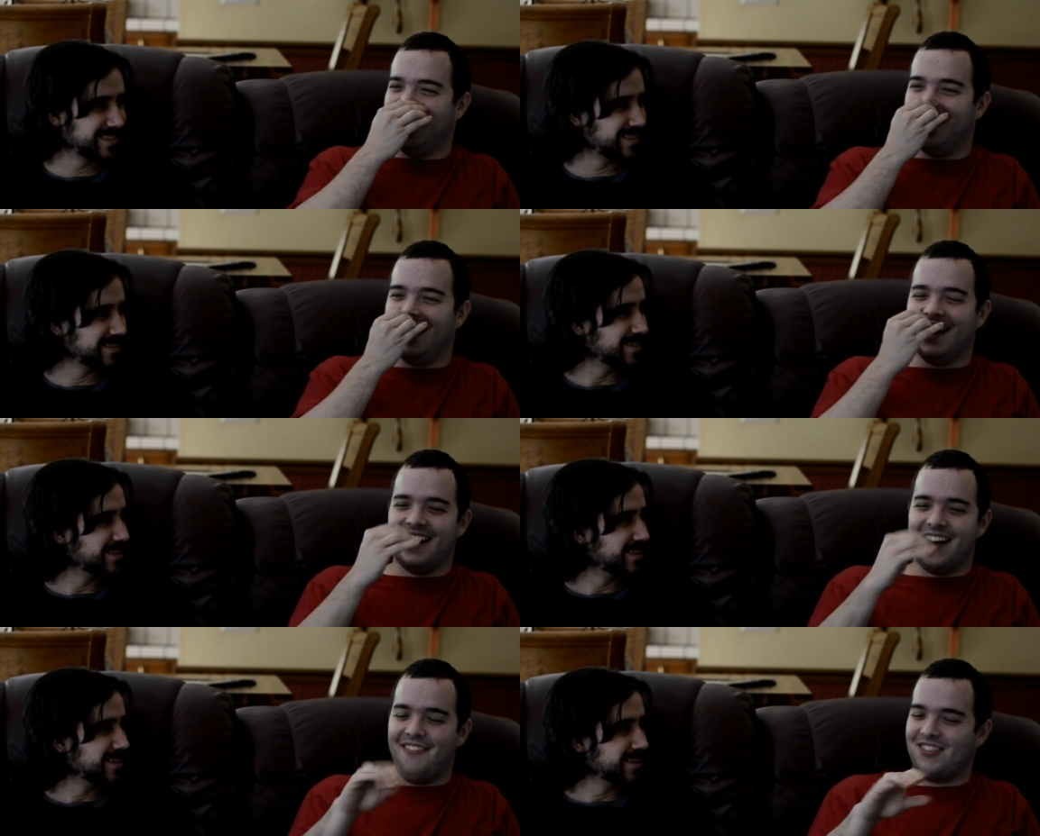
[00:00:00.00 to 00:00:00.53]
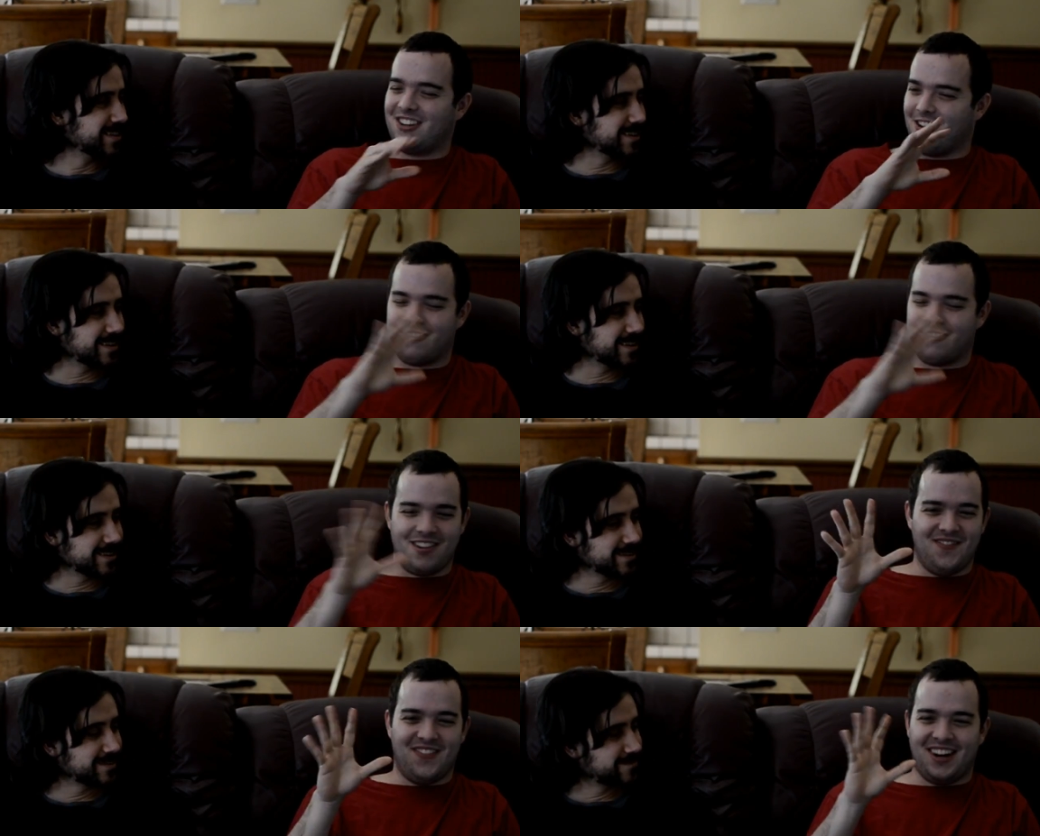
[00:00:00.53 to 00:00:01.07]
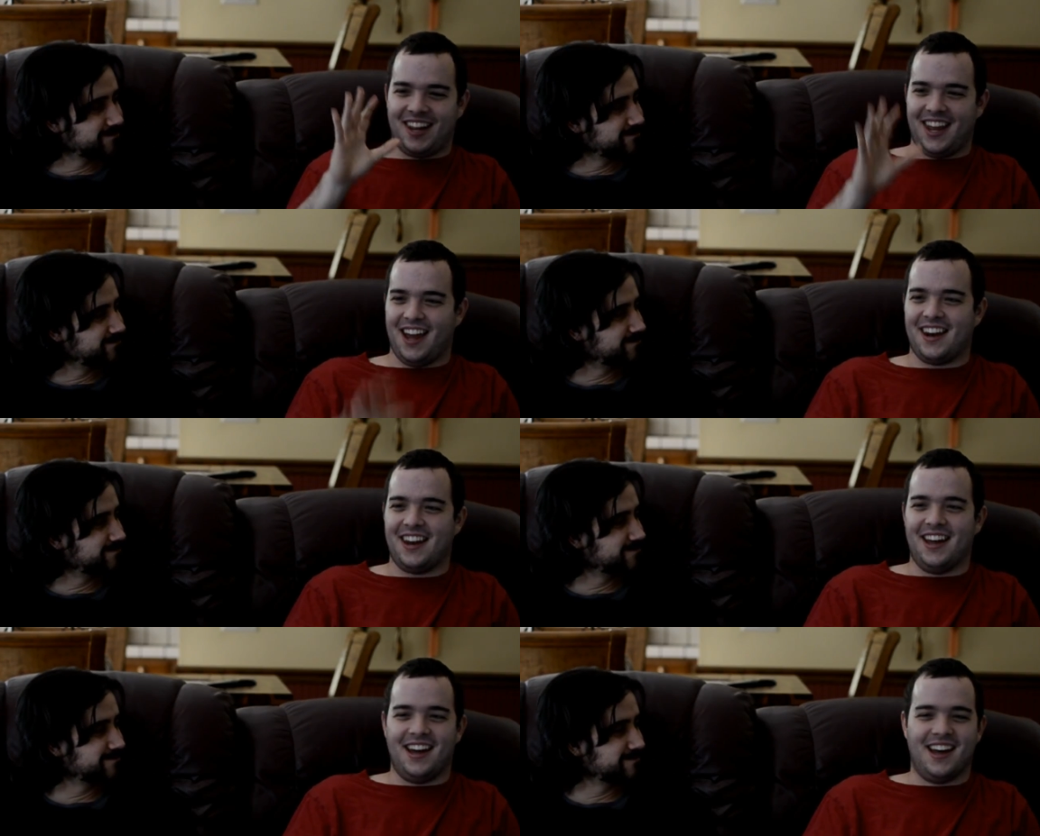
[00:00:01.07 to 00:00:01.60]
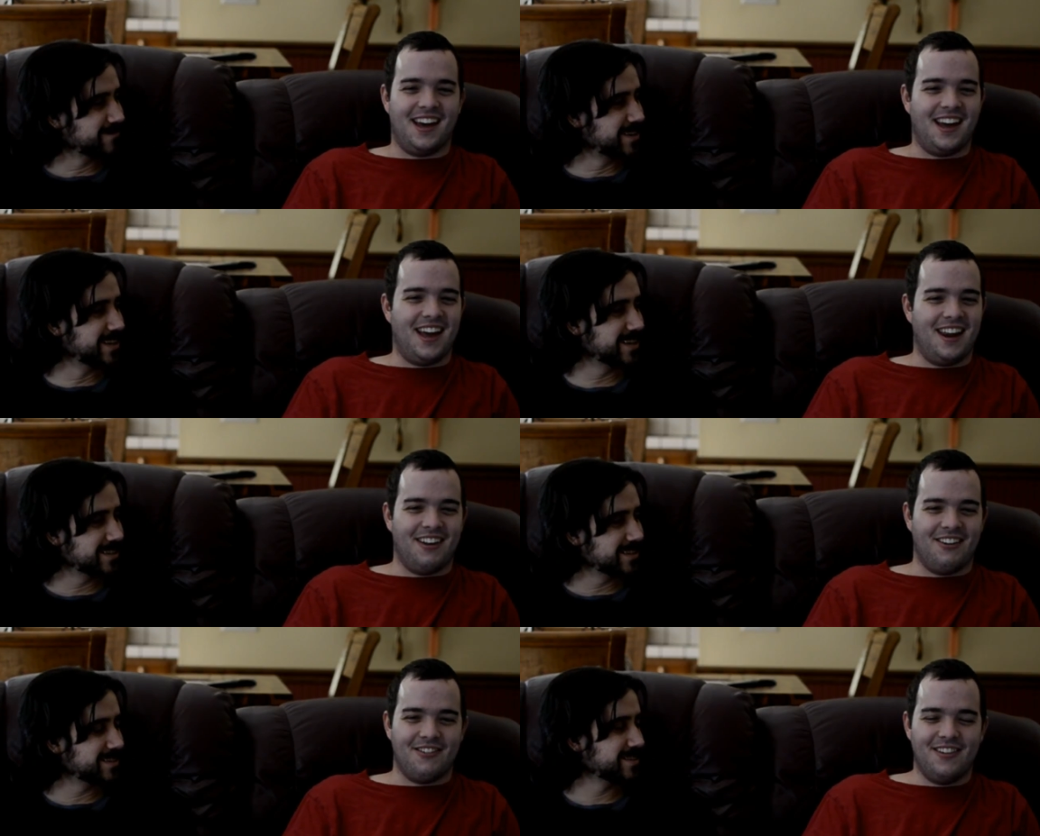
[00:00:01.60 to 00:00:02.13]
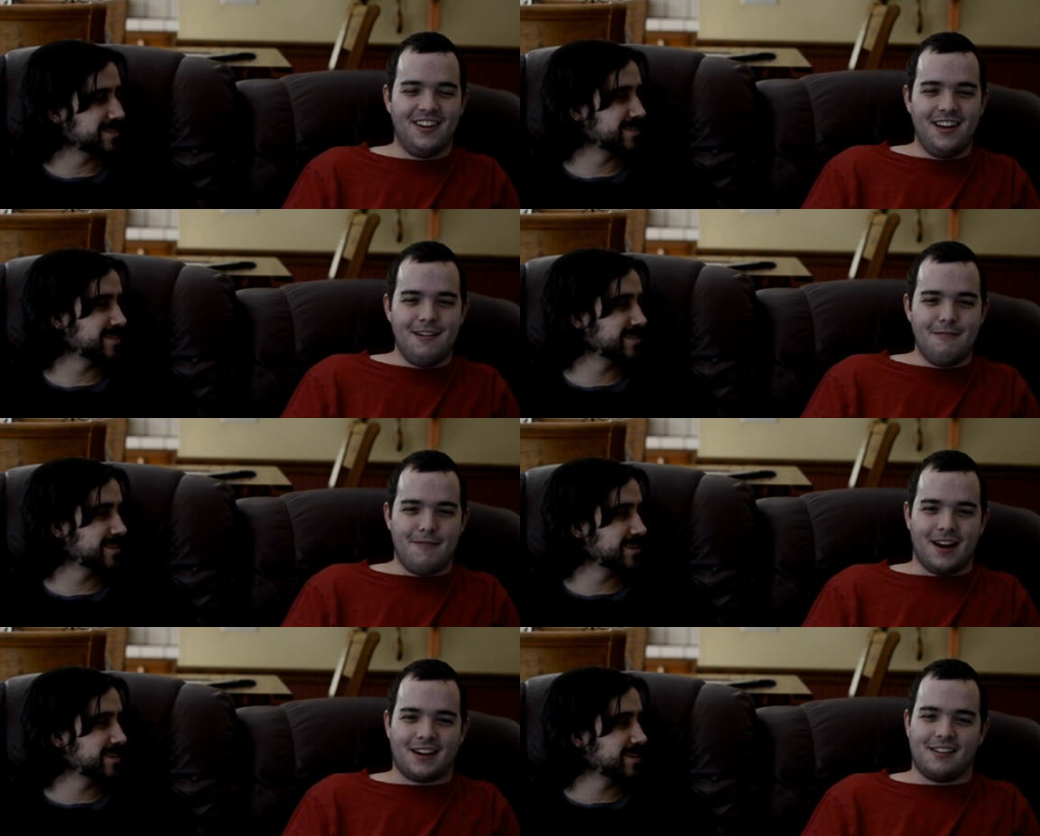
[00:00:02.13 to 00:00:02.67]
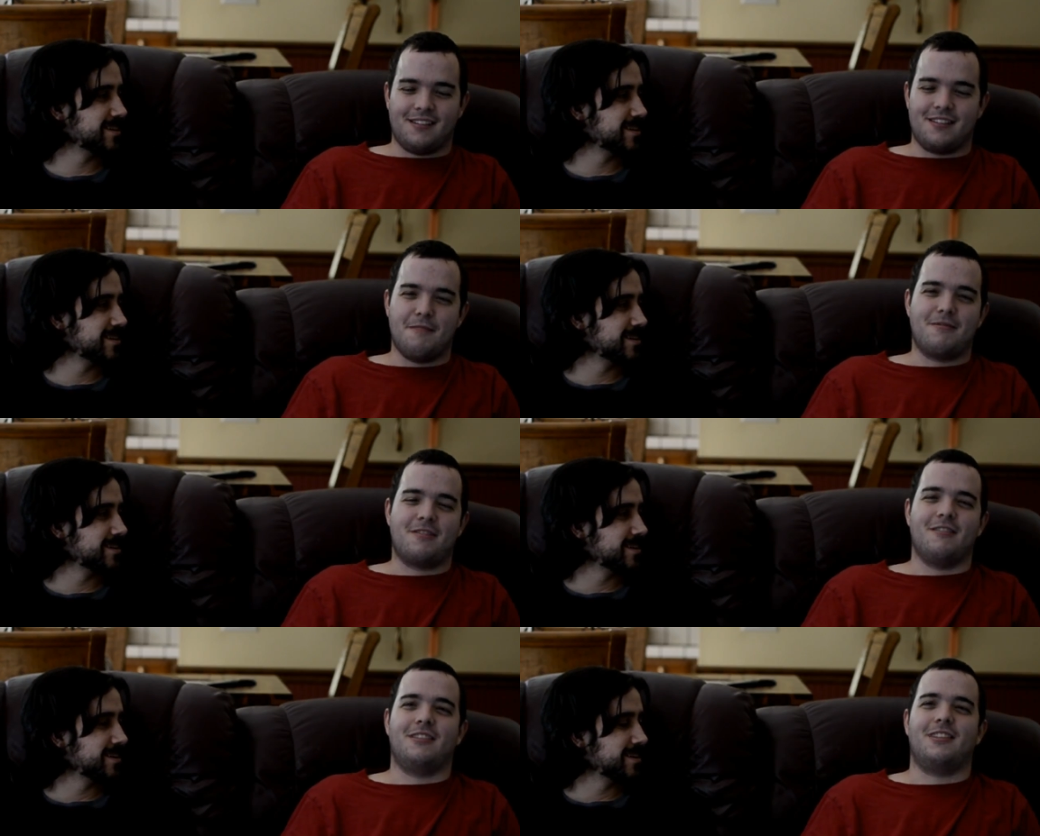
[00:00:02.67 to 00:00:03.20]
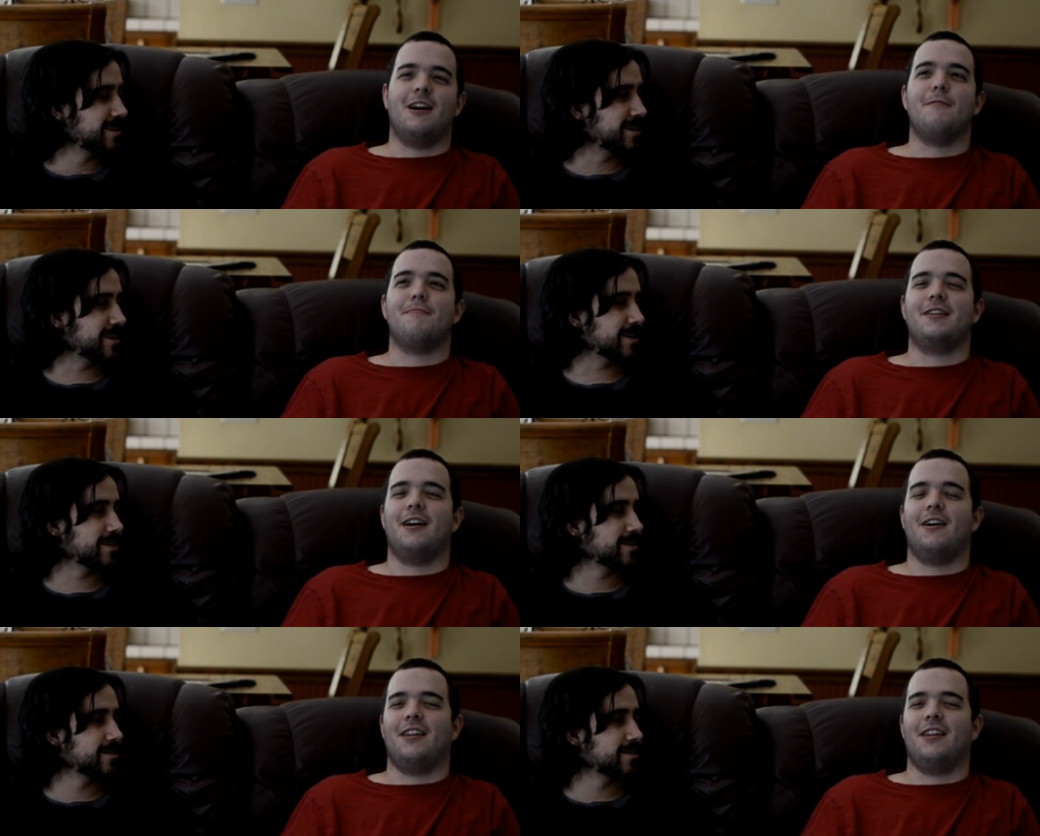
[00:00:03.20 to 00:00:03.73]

Speaker 1: Uh, I'm sure somebody can. Uh, anyway, back to this episode though, yeah. but no,